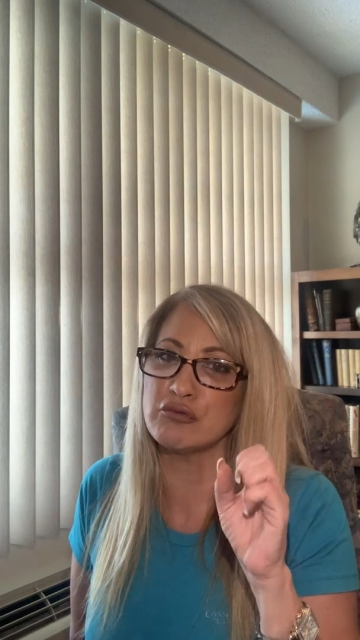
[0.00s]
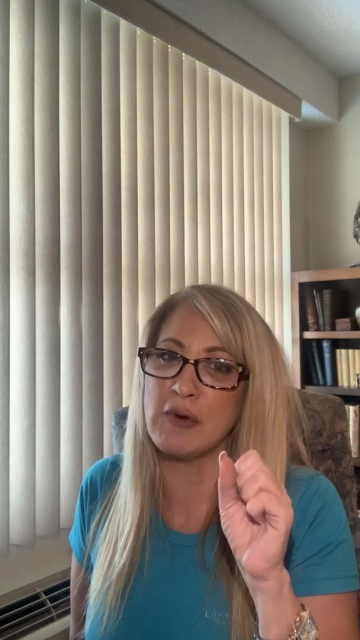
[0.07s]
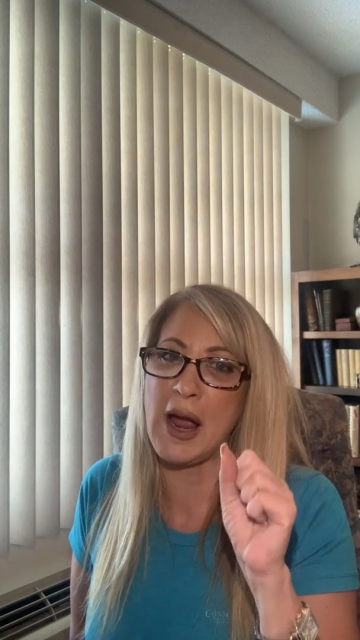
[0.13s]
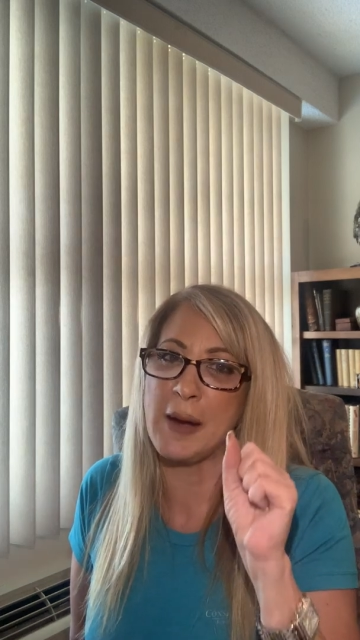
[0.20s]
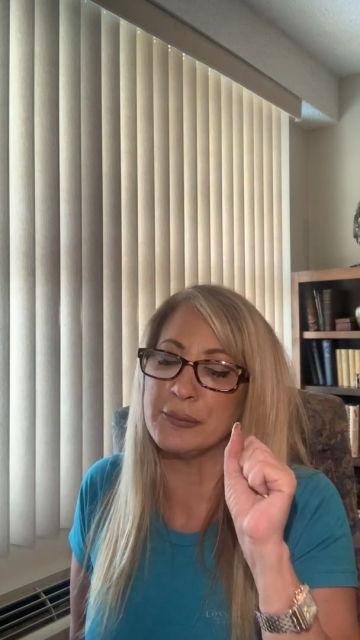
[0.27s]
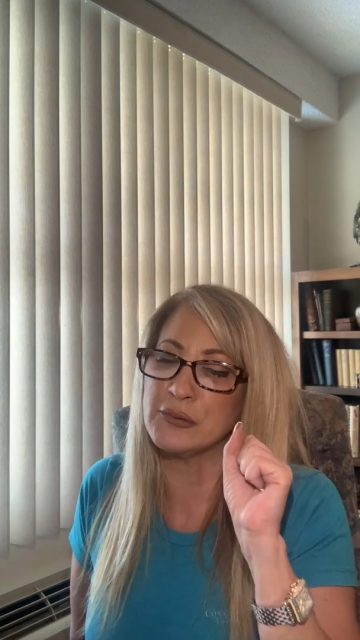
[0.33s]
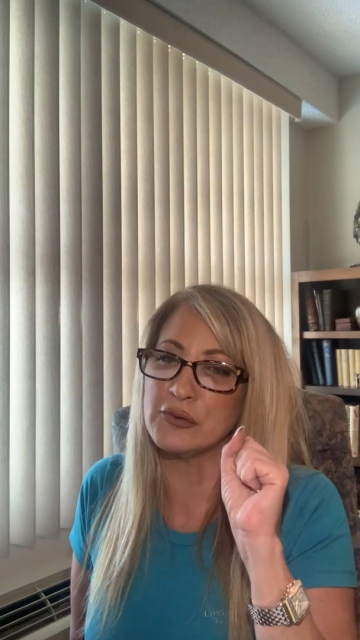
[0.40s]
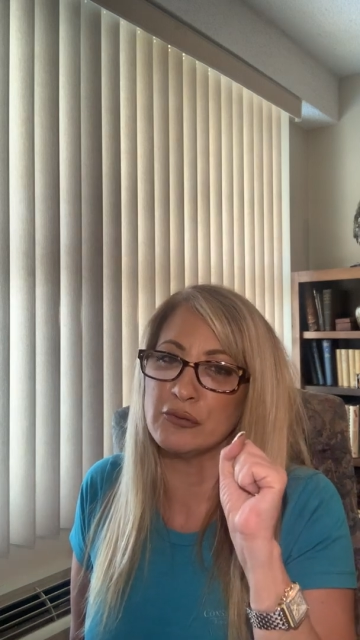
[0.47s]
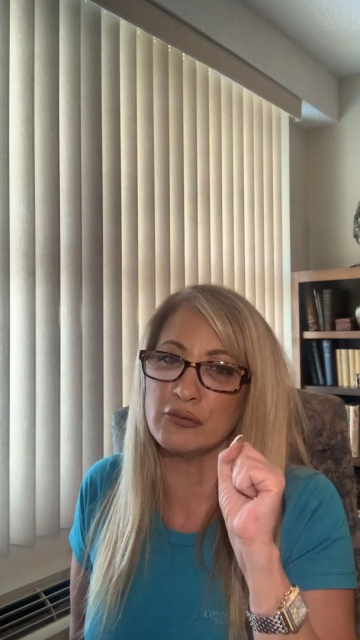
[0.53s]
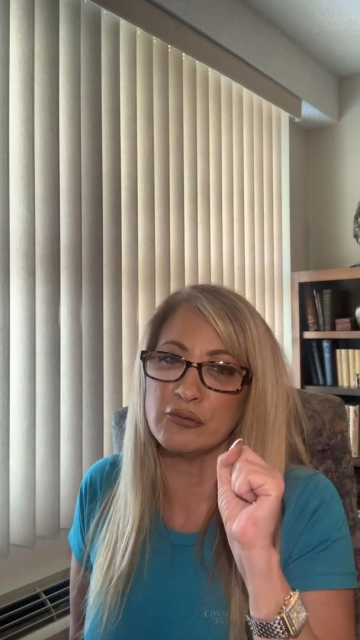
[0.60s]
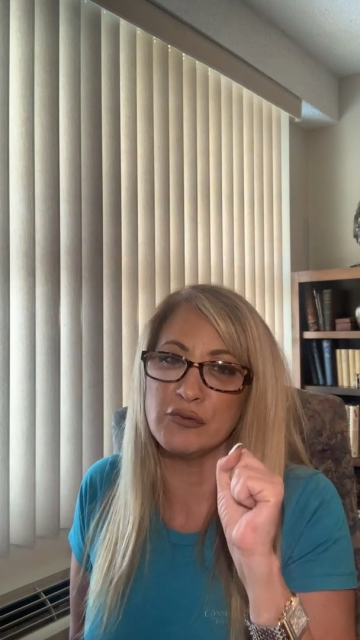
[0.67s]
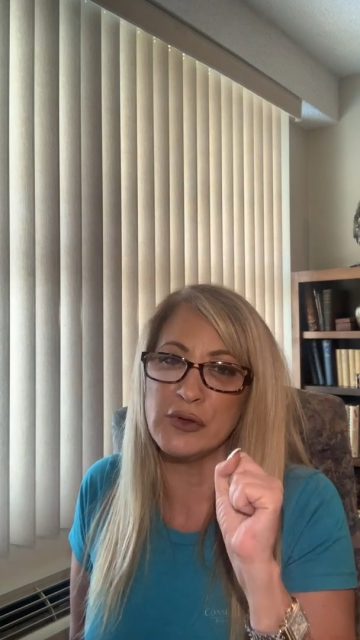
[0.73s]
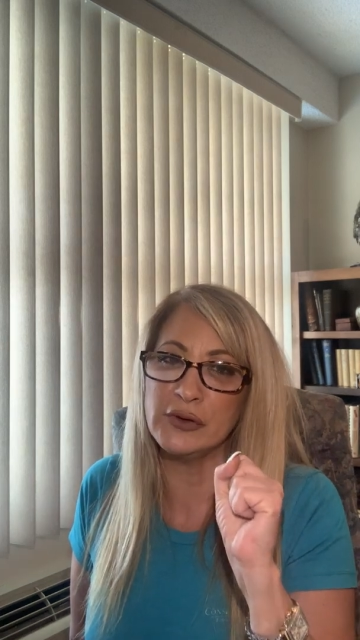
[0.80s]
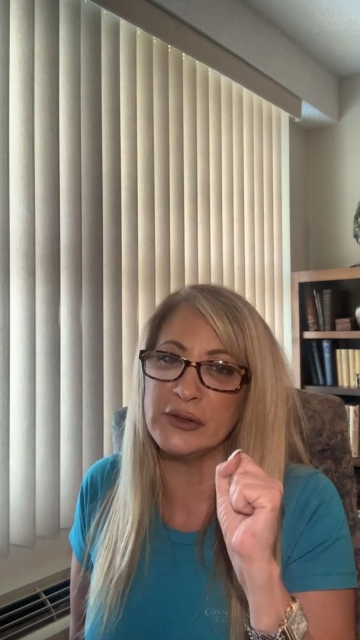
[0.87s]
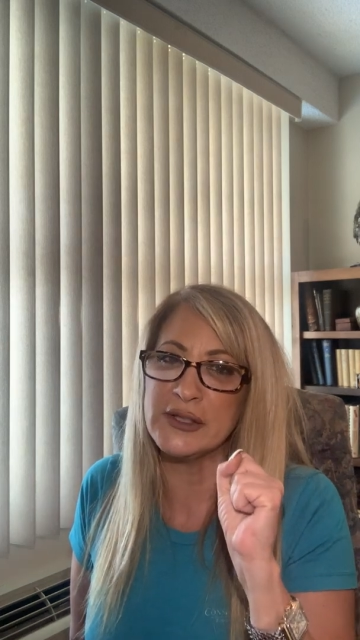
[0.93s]
wrapped
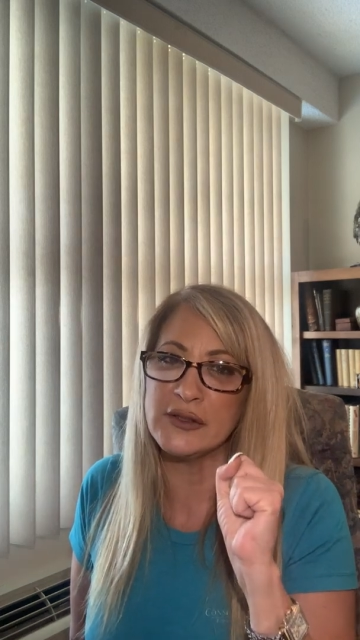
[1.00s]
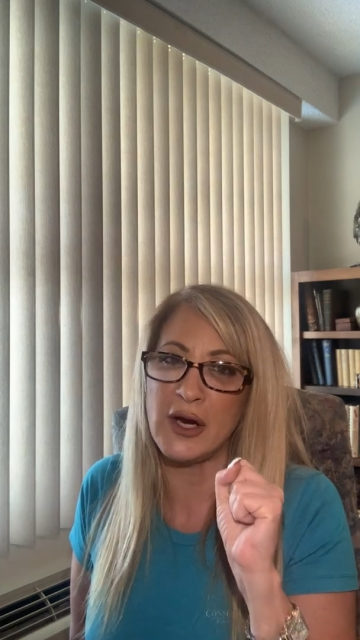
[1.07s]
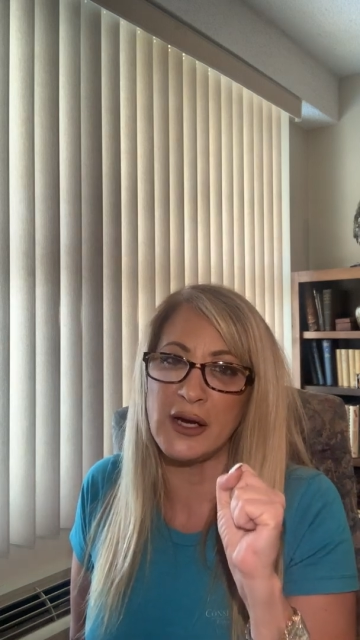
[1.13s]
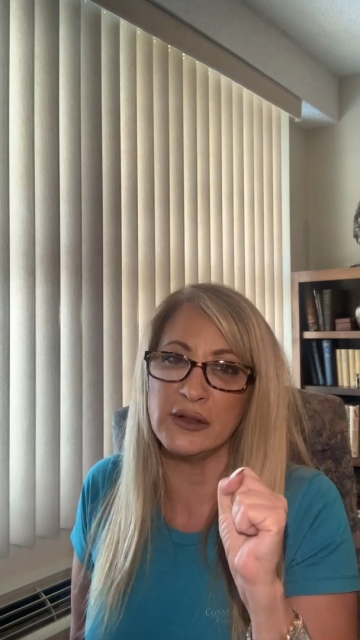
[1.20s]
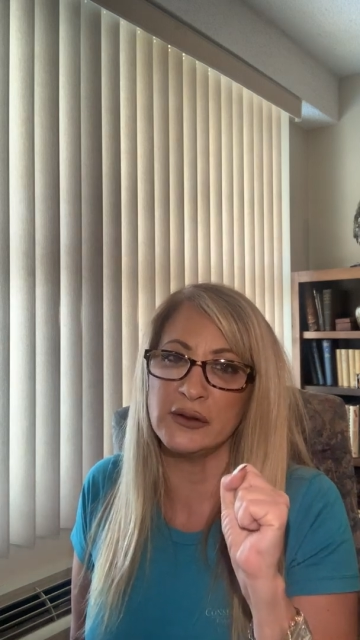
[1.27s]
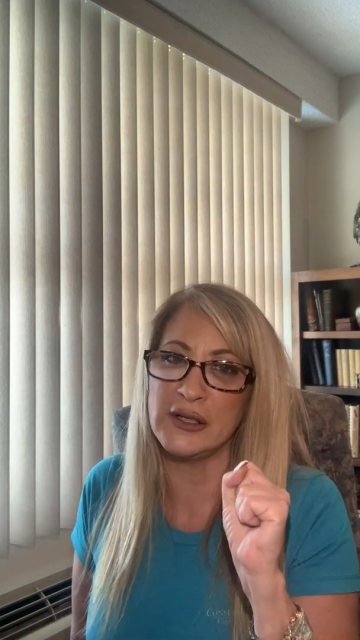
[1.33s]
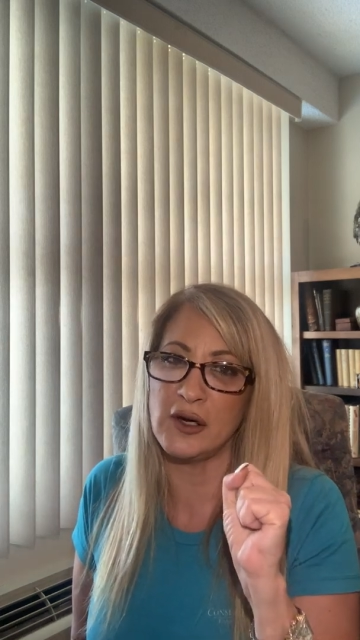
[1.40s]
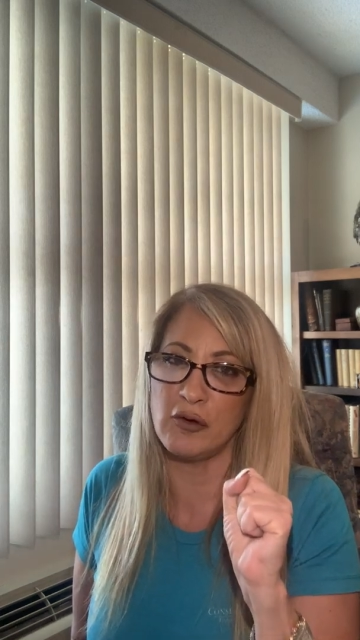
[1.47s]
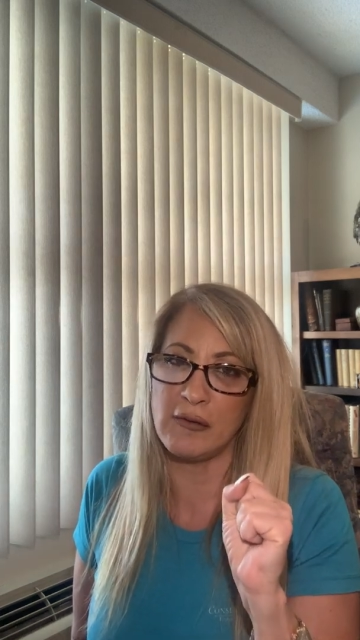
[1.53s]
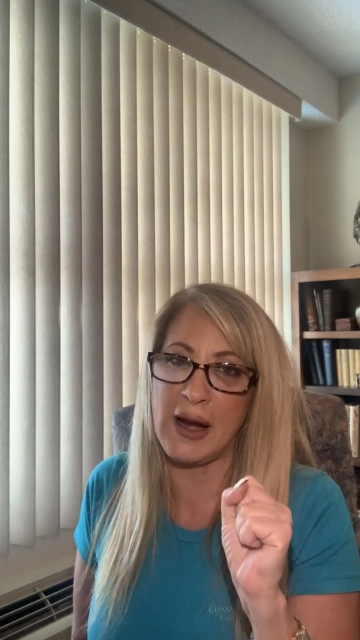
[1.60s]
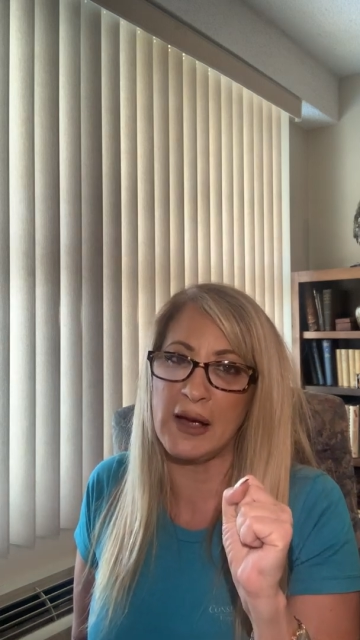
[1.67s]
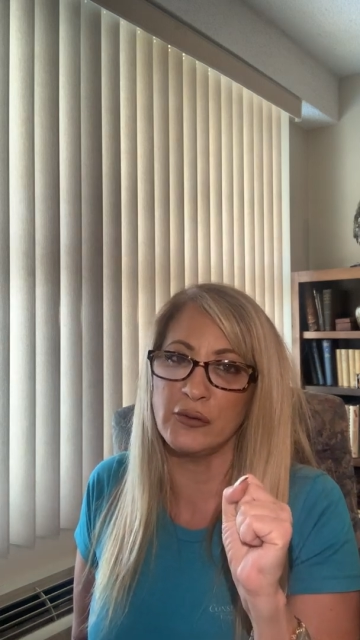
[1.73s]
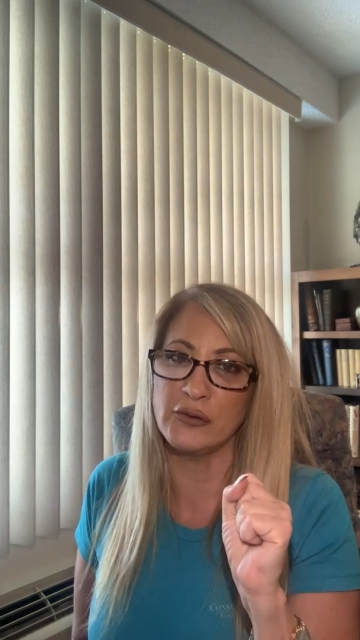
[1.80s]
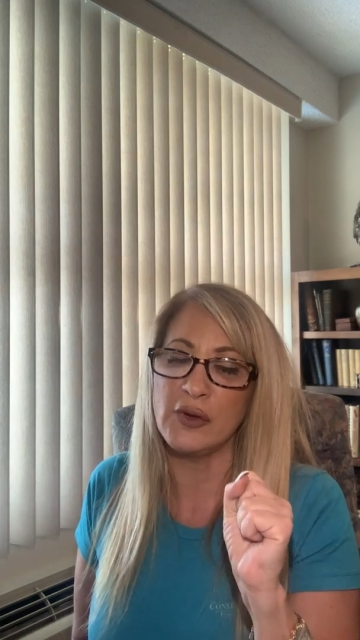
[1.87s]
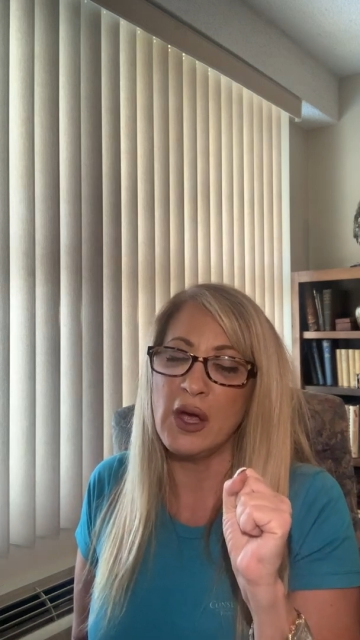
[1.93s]
really tightly
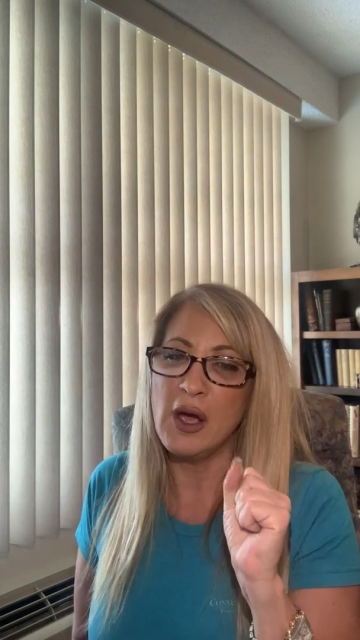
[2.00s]
around